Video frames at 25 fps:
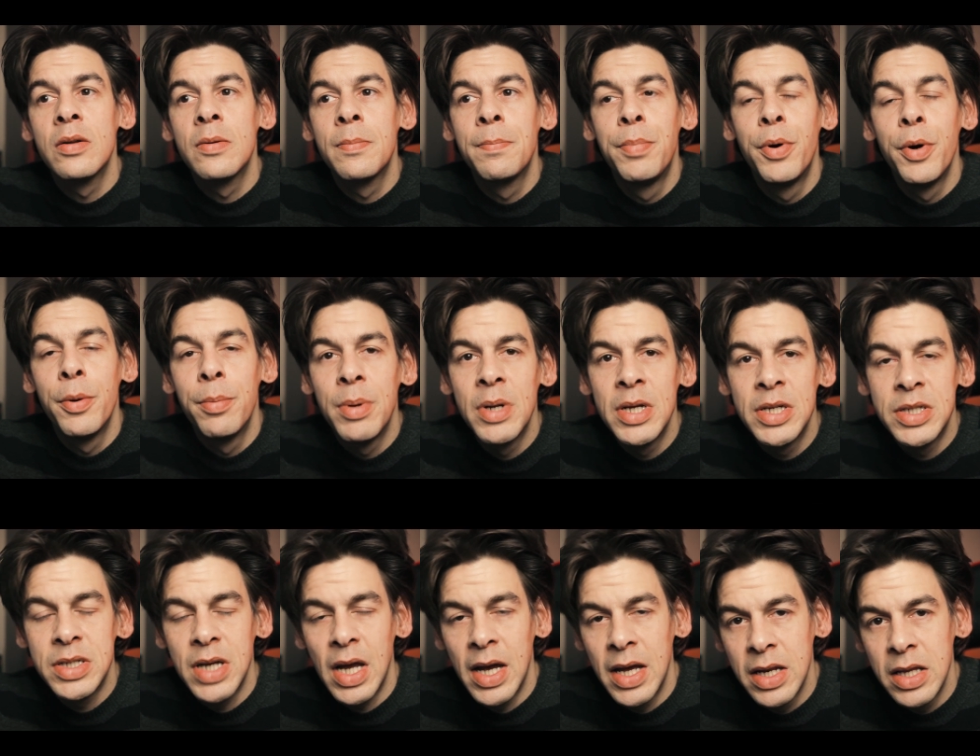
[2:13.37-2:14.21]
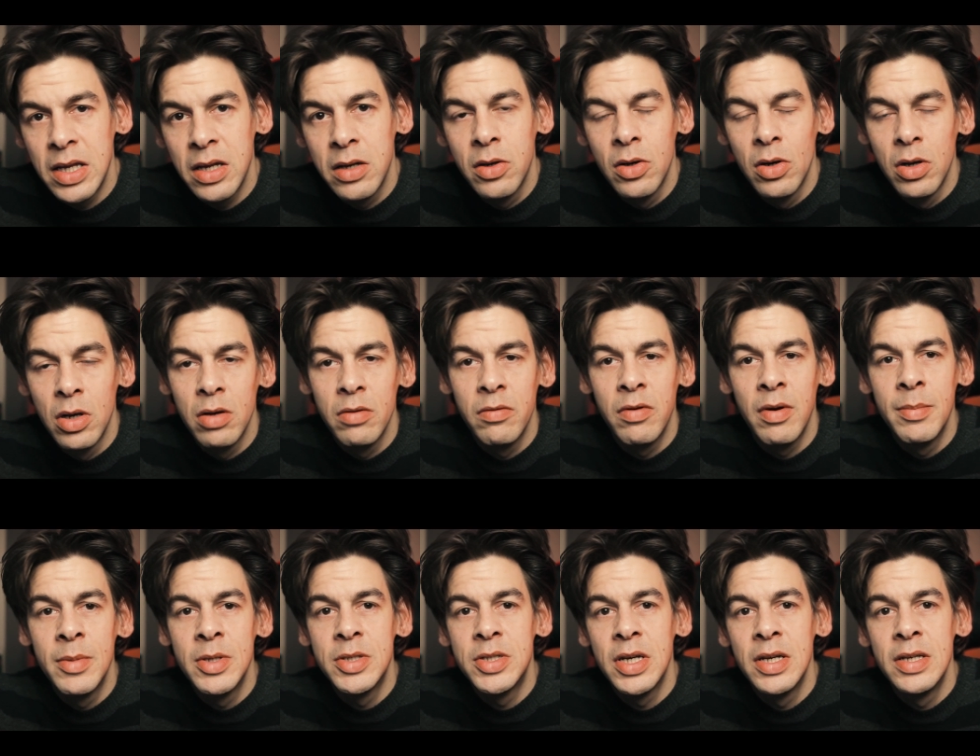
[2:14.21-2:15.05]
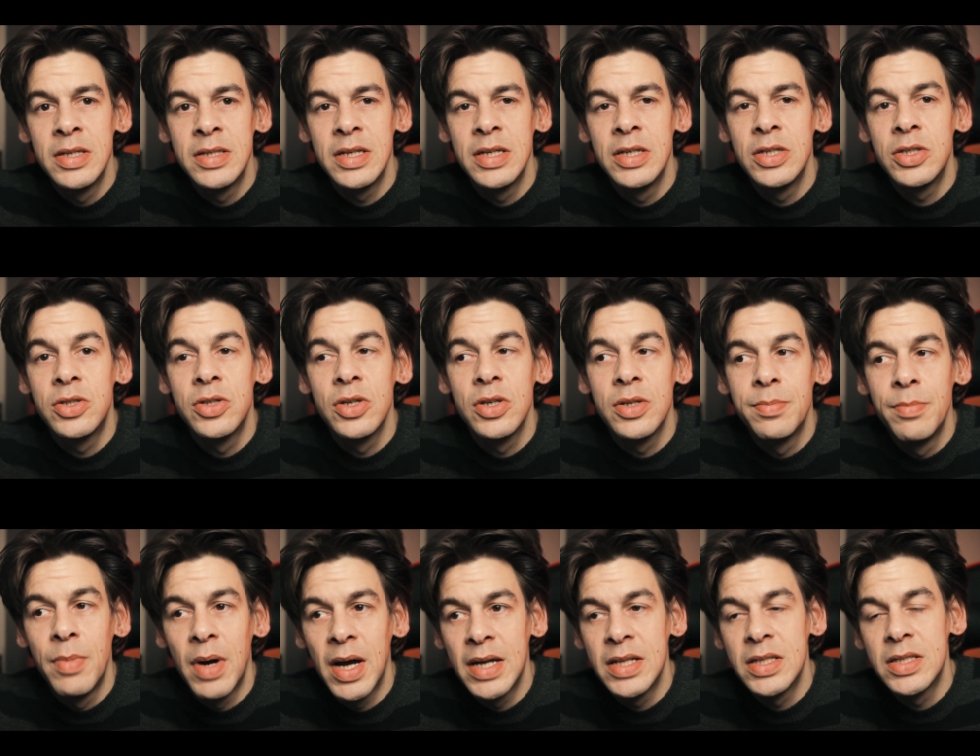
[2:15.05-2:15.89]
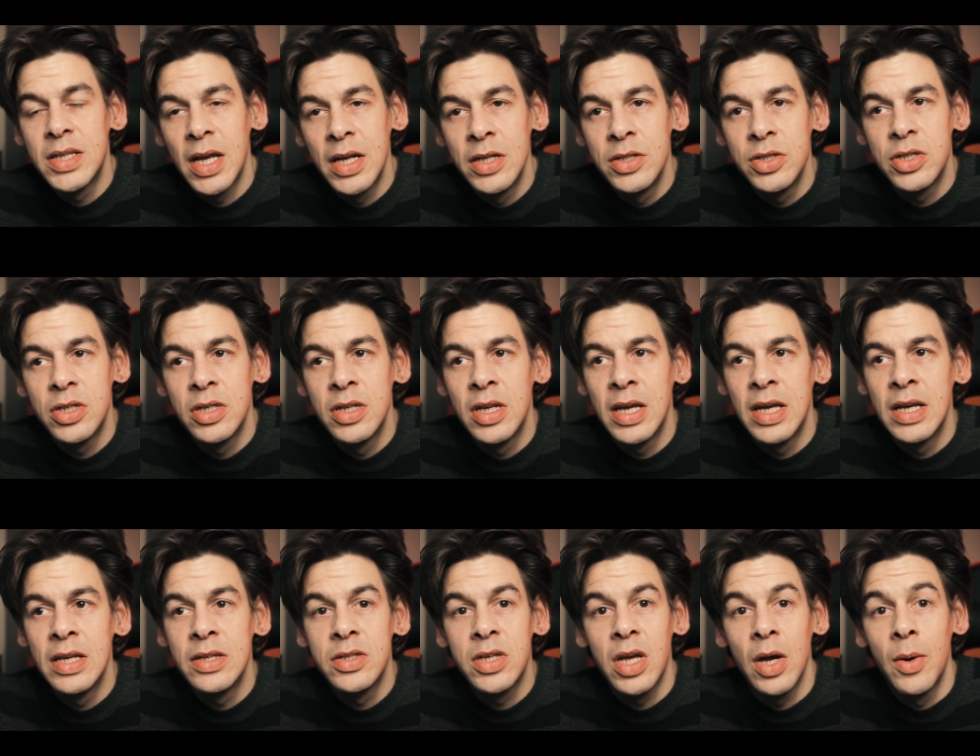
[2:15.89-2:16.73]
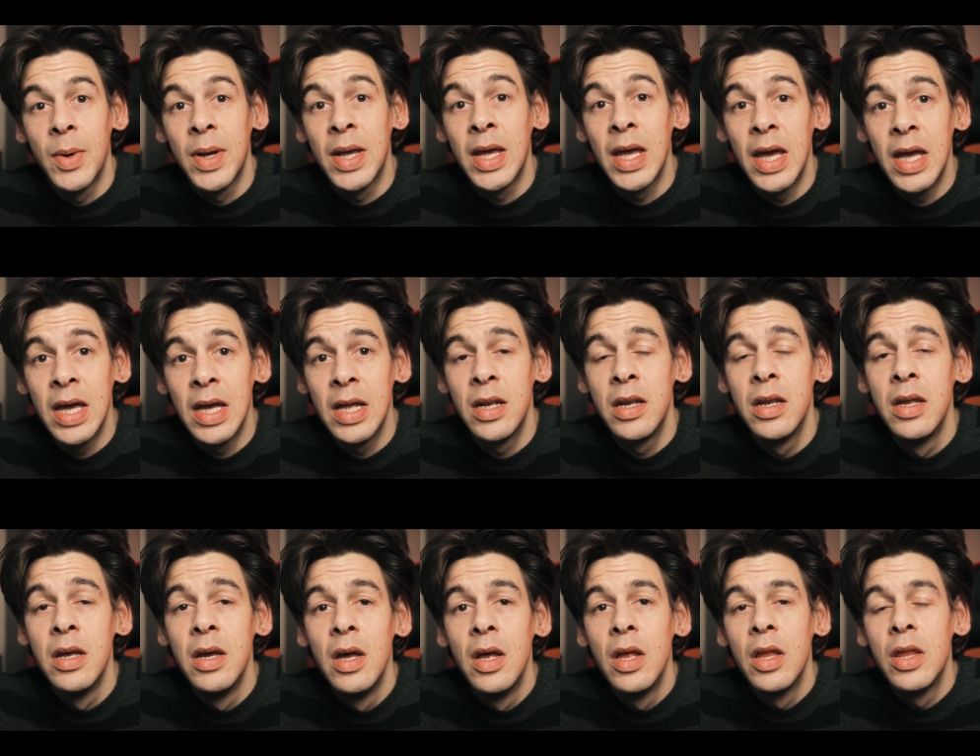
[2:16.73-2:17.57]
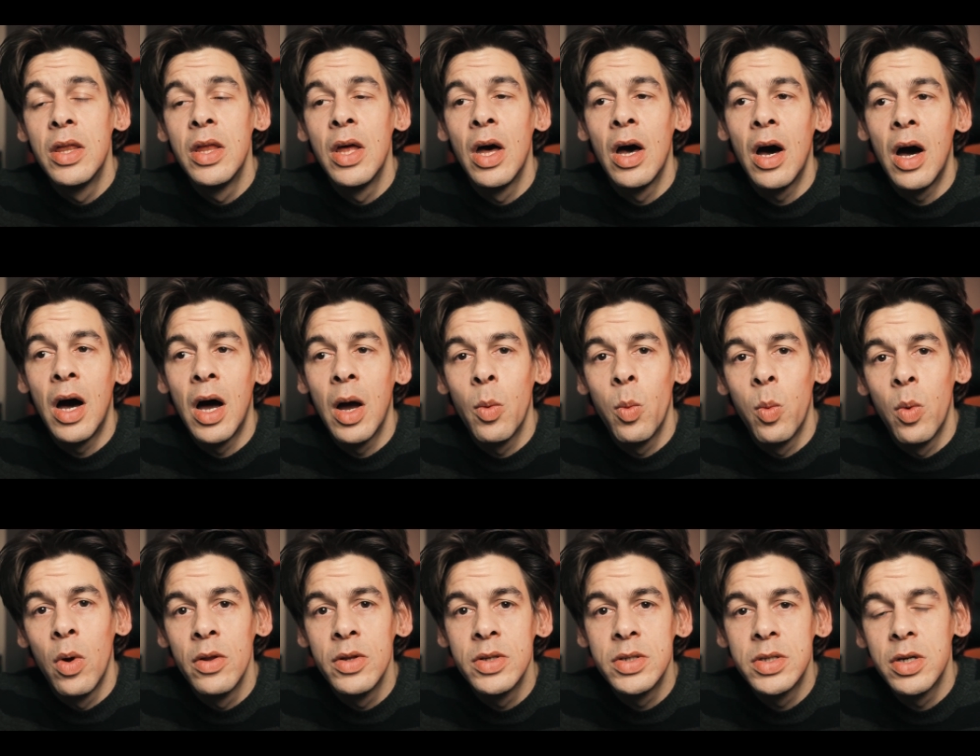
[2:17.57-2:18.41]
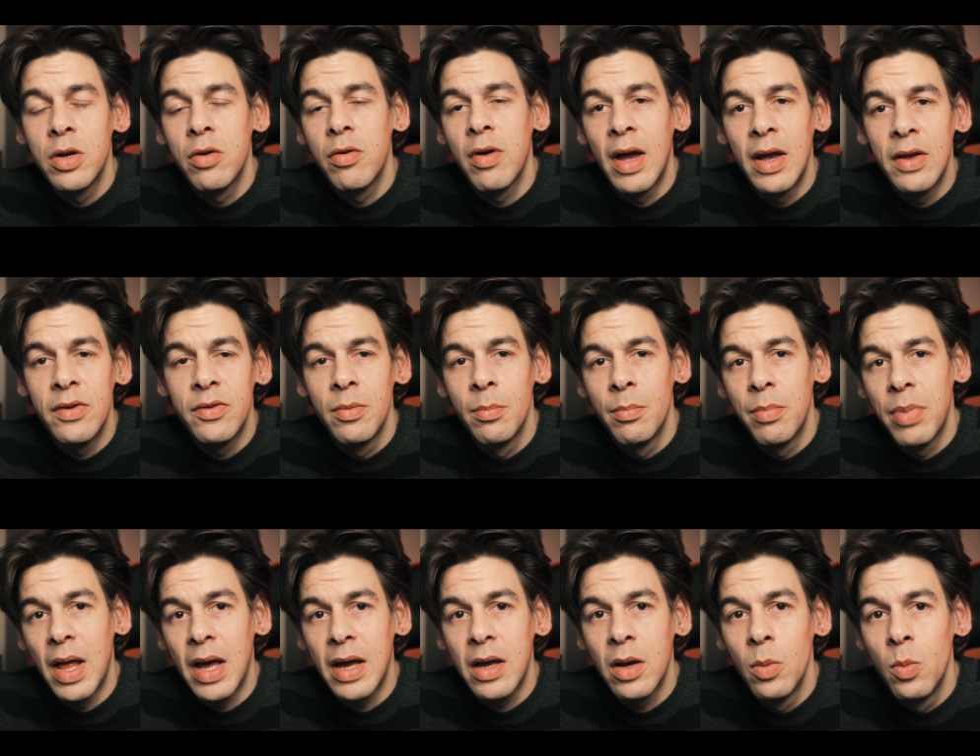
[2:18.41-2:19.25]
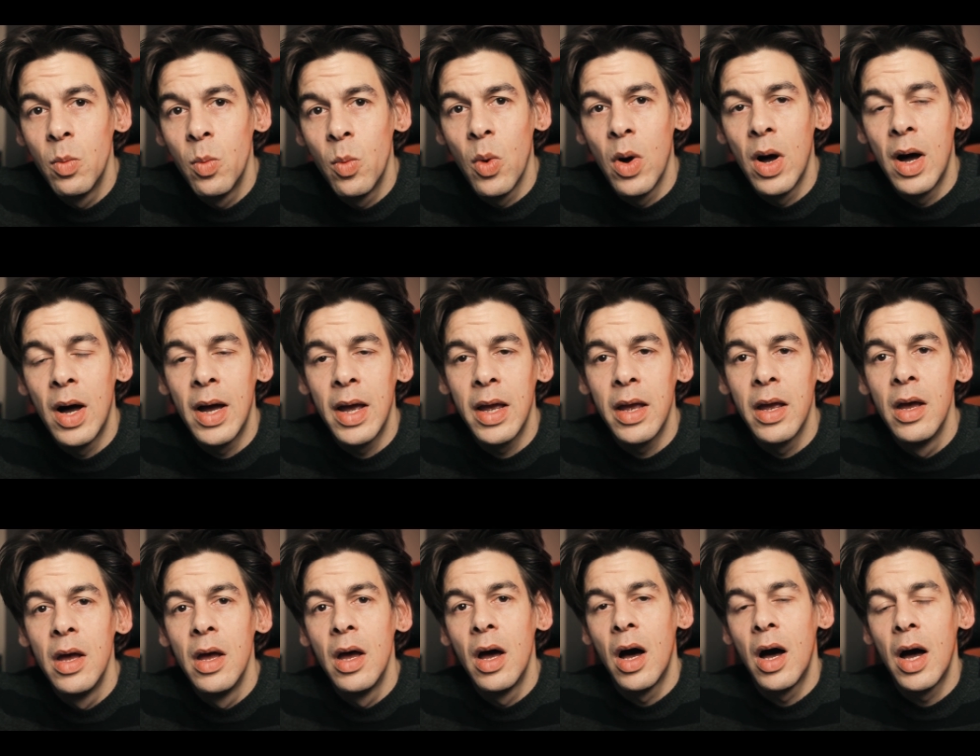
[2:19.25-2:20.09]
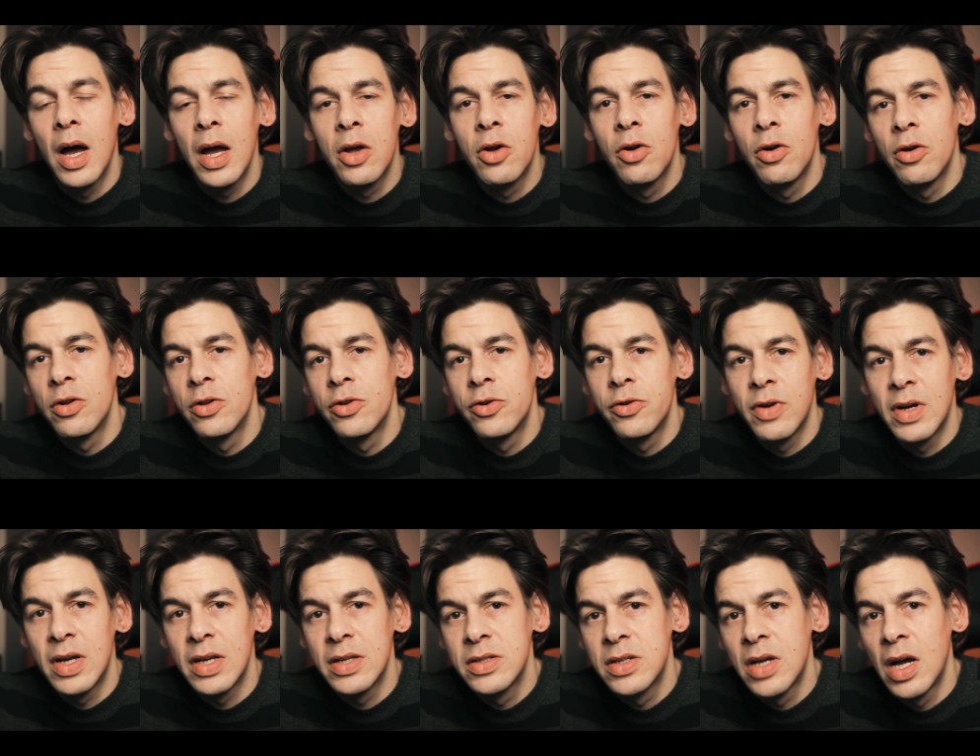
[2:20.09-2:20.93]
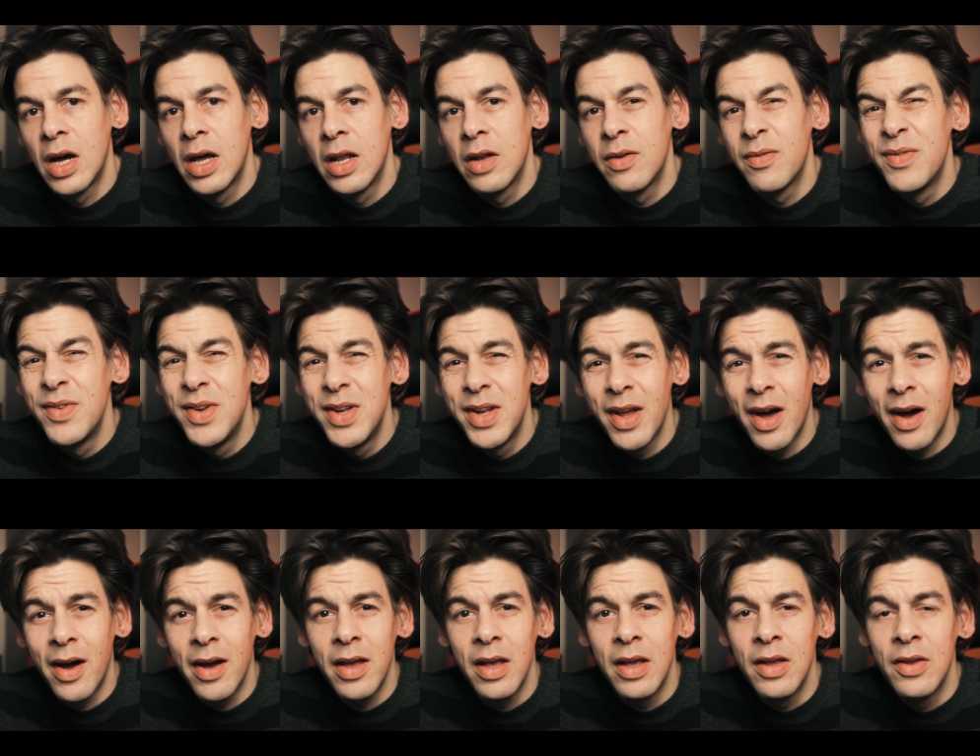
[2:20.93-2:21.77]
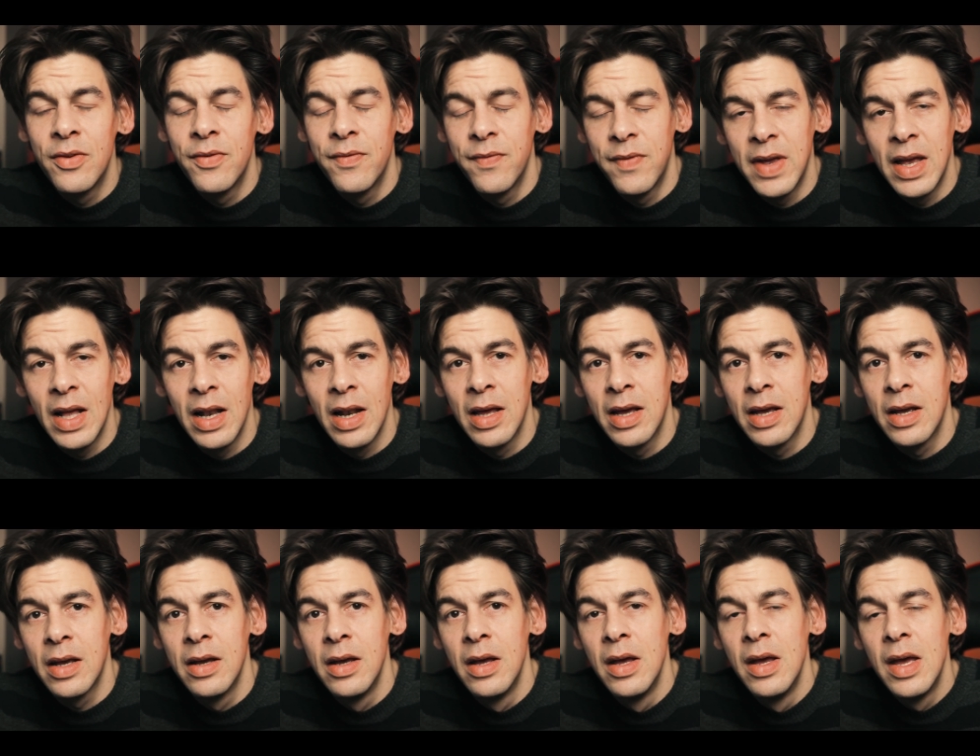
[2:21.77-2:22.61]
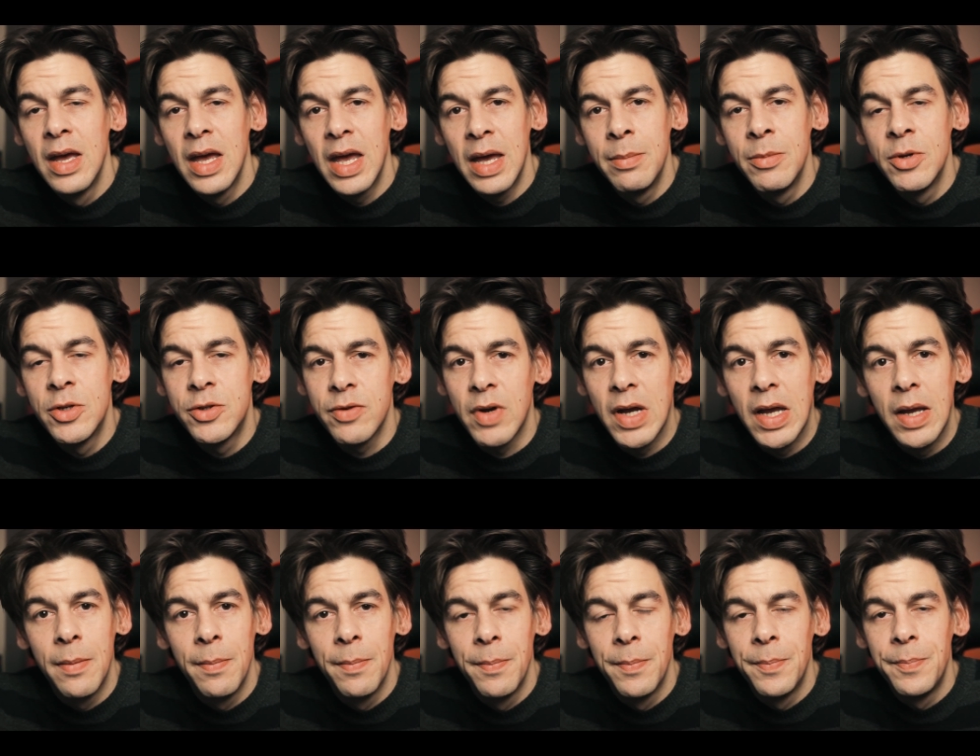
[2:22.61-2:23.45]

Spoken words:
publish any colour images, it's just my intention is going in that I want to create some black and white, high contrast kind of 90s feeling imagery.